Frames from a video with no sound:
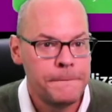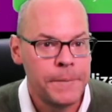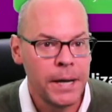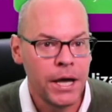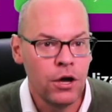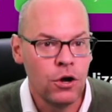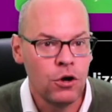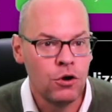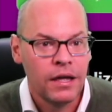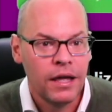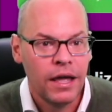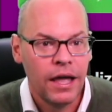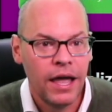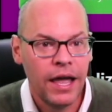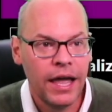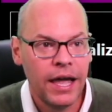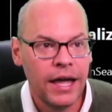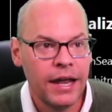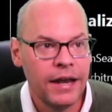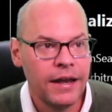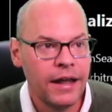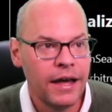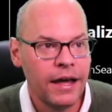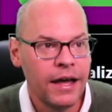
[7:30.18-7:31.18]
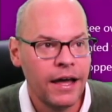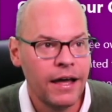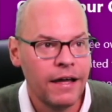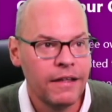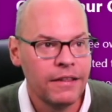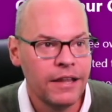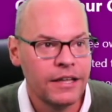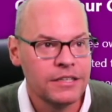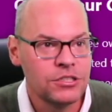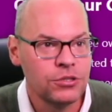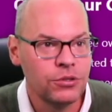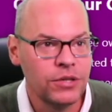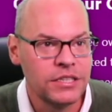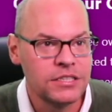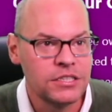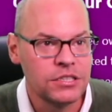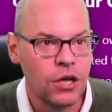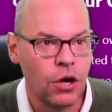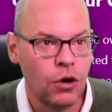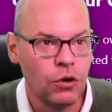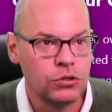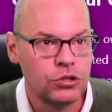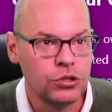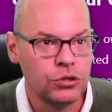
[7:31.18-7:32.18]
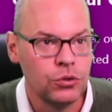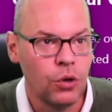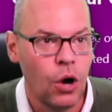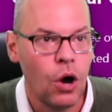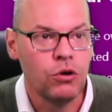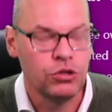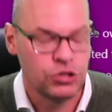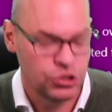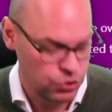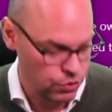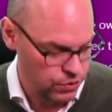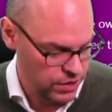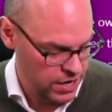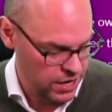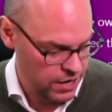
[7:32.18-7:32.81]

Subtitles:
Boom. And let's go to, oh, sorry, I